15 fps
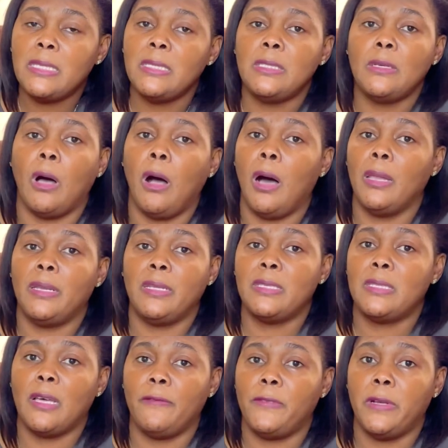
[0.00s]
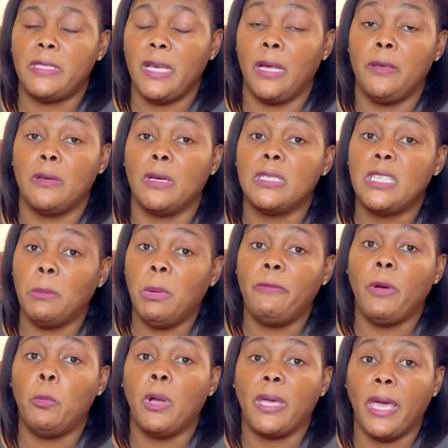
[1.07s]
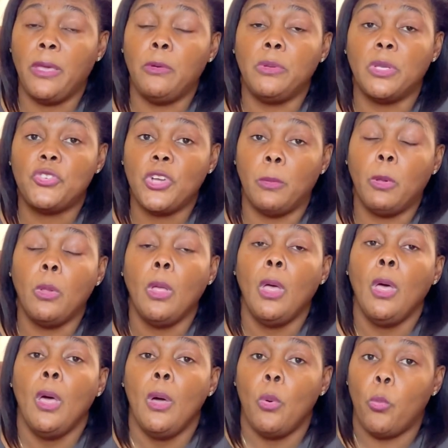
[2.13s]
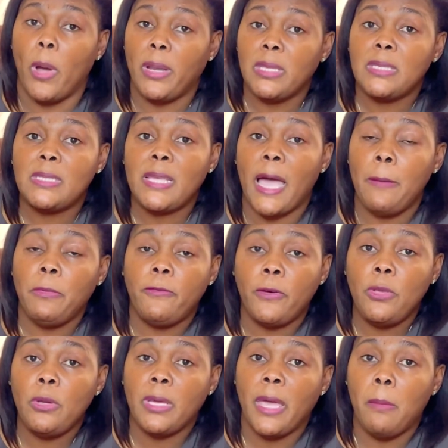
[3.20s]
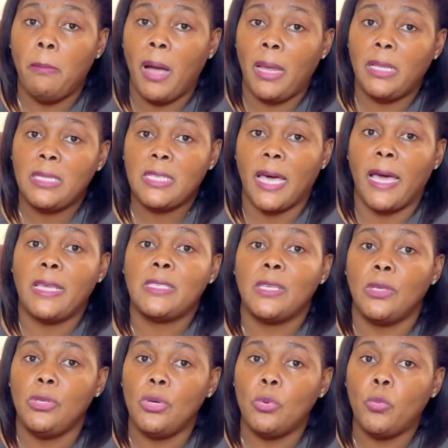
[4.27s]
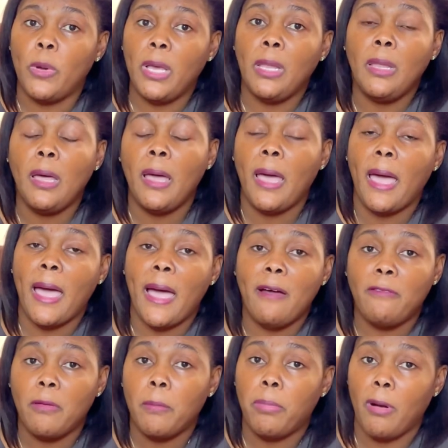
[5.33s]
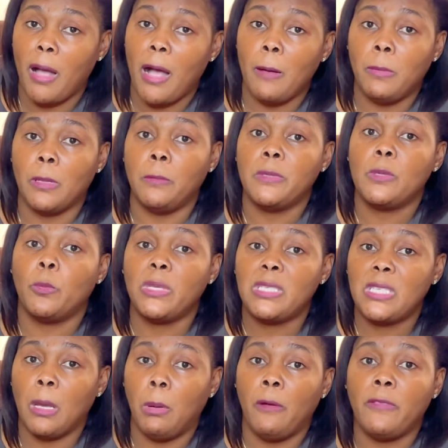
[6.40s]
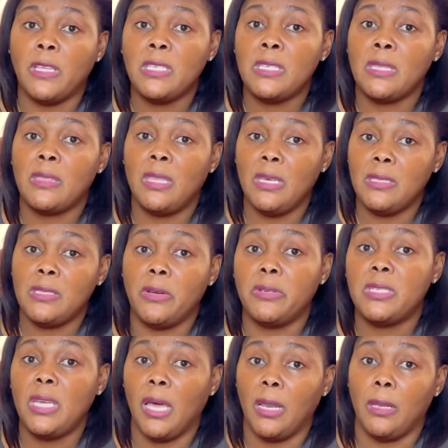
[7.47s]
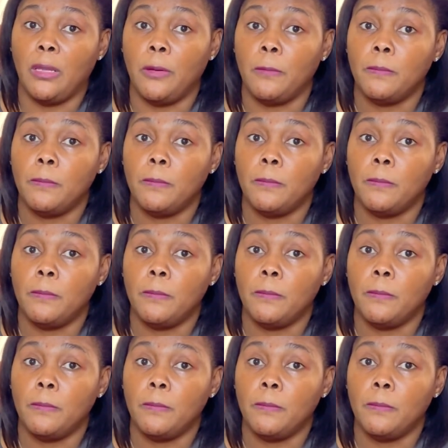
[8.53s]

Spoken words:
to all of this stuff they're telling you, because some of it will get you into trouble. When it's time for you to get monetized, you will have problems with some of these things they're telling you.